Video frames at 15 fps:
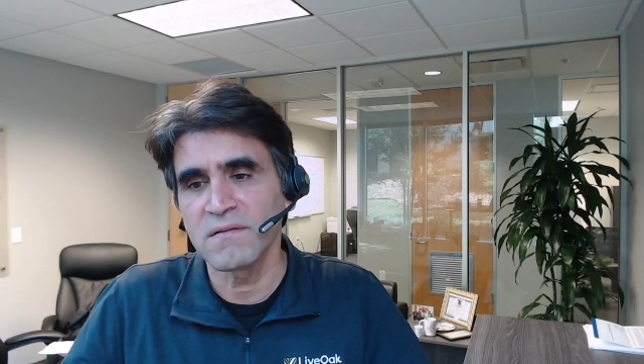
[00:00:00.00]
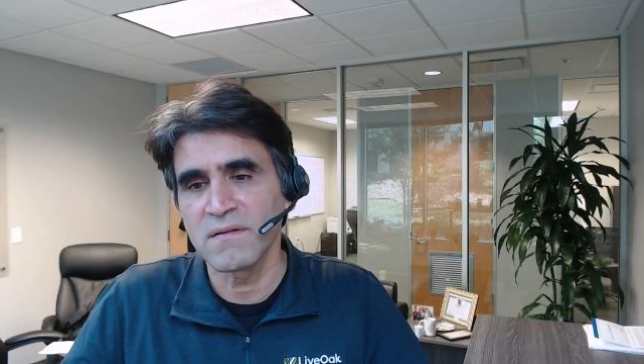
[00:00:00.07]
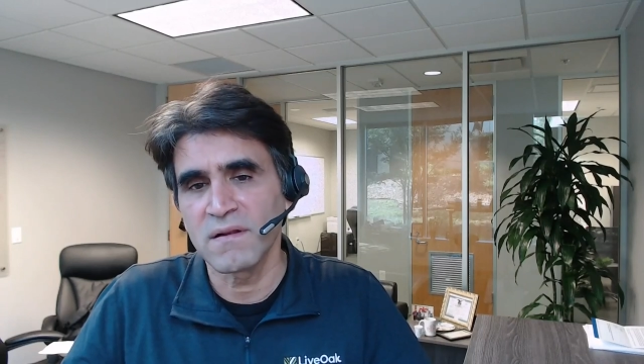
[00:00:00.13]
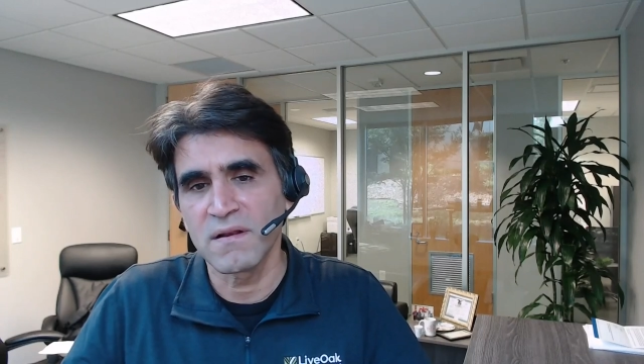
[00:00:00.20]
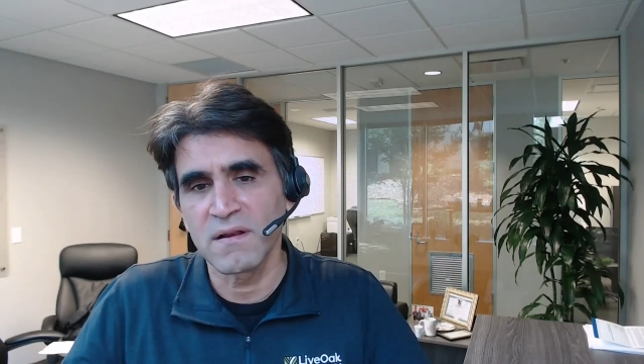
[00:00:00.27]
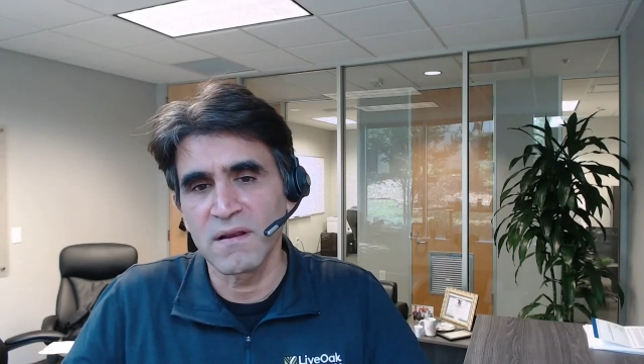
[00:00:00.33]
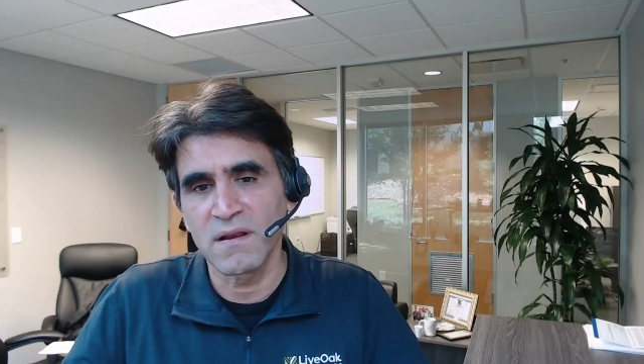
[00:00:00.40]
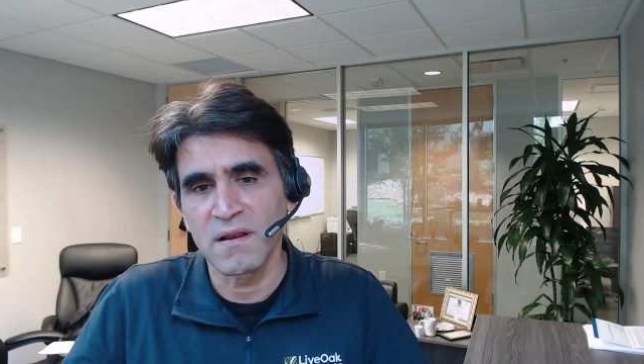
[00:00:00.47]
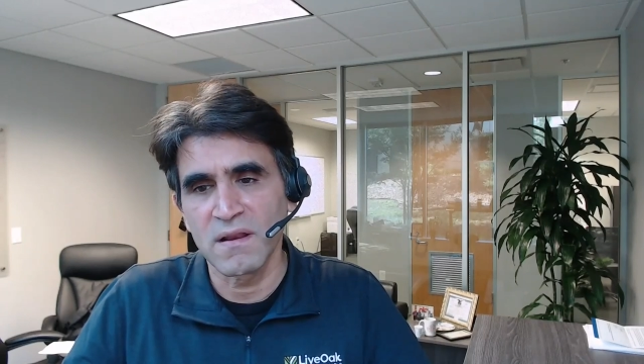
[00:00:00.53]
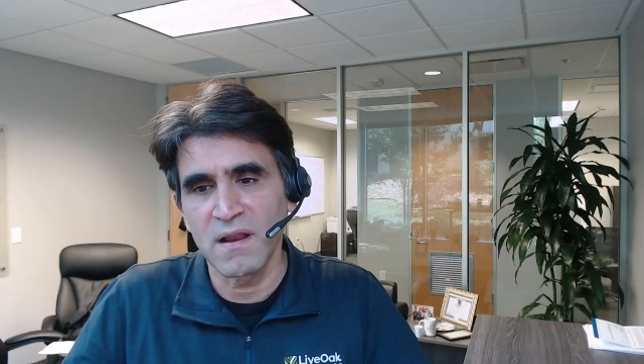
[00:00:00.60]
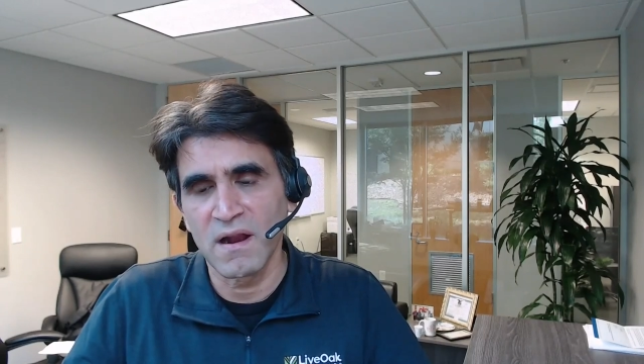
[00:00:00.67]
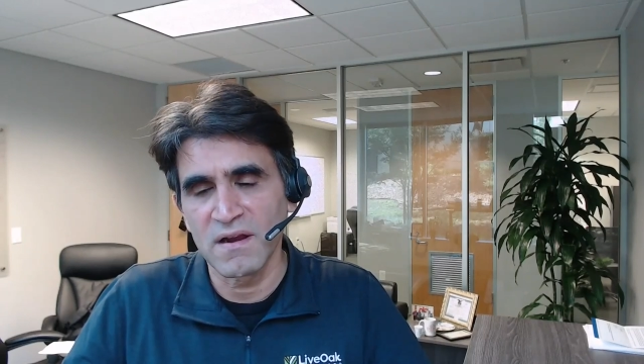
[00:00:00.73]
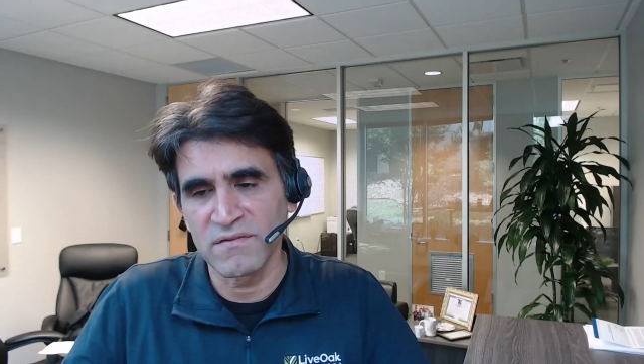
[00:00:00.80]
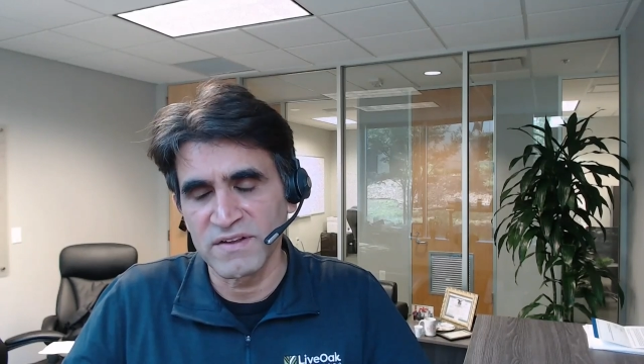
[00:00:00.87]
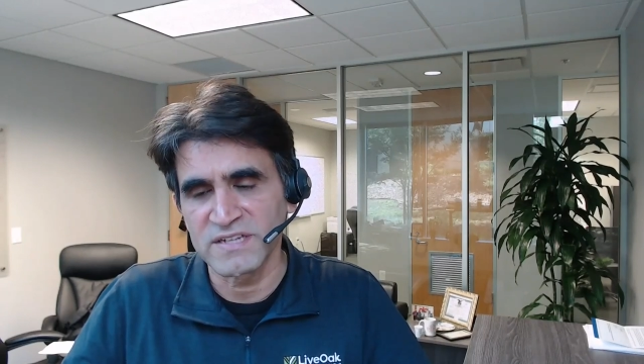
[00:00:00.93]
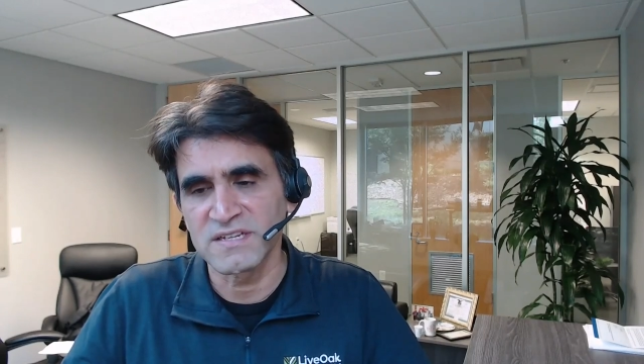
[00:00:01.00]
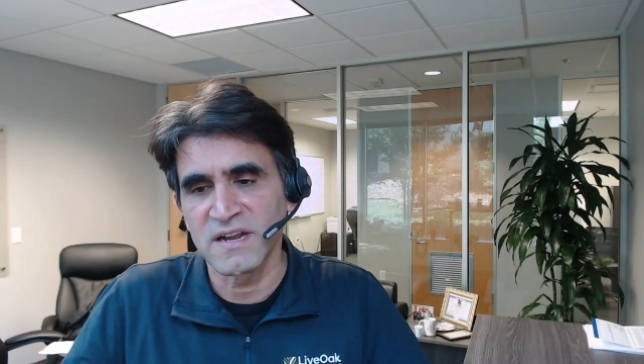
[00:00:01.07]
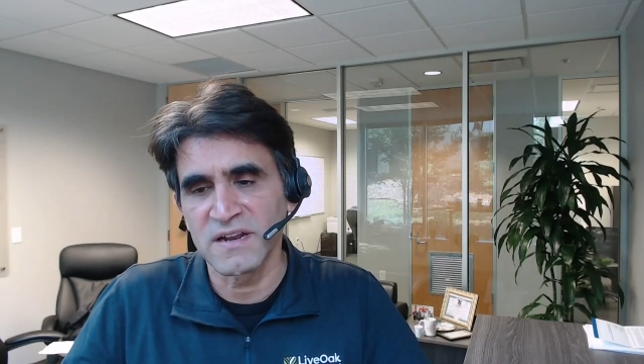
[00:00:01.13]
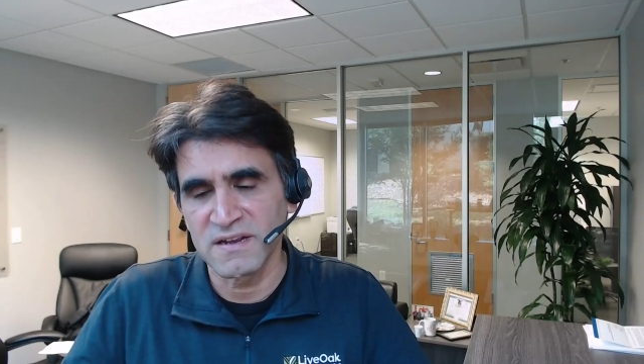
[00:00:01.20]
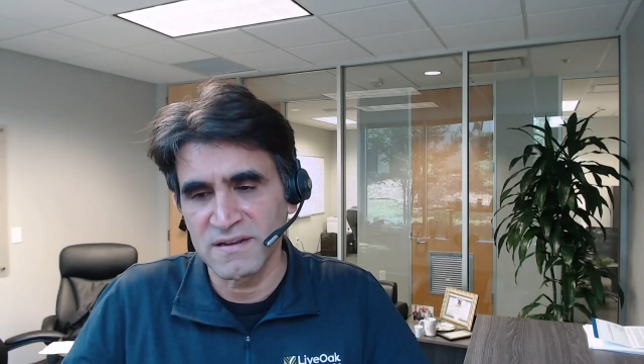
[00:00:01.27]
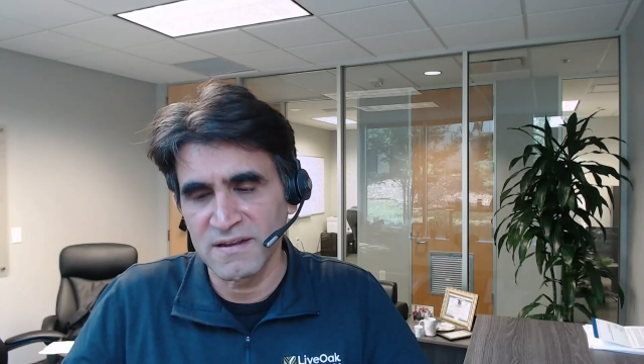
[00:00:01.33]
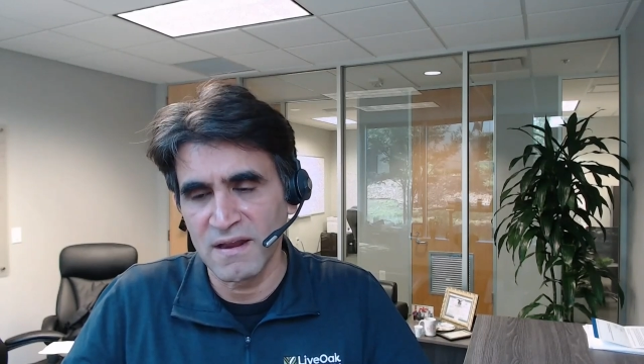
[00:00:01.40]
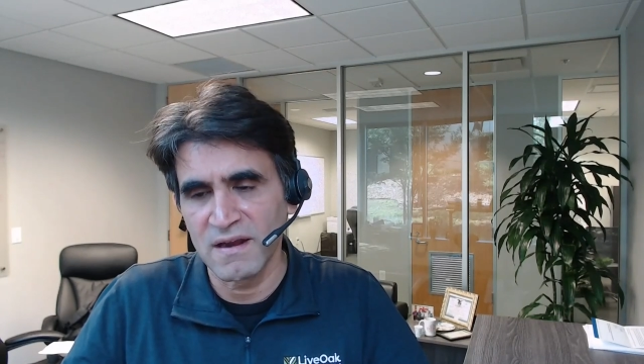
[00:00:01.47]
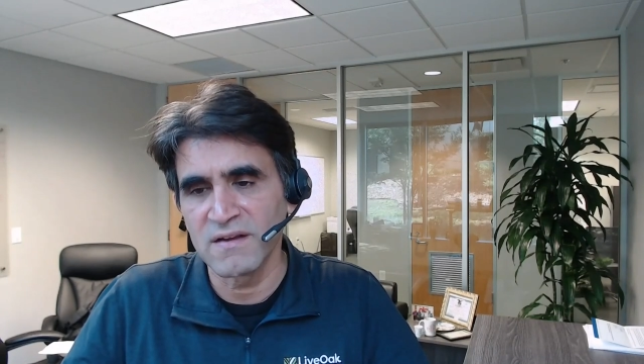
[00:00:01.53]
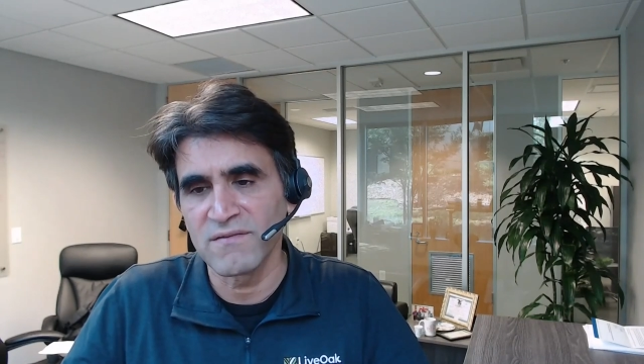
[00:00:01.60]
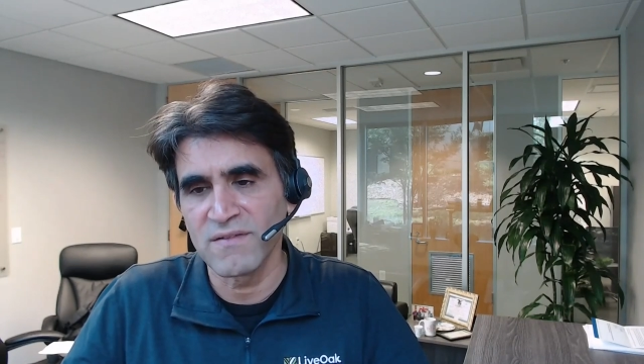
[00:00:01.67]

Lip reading: A lot of exciting talent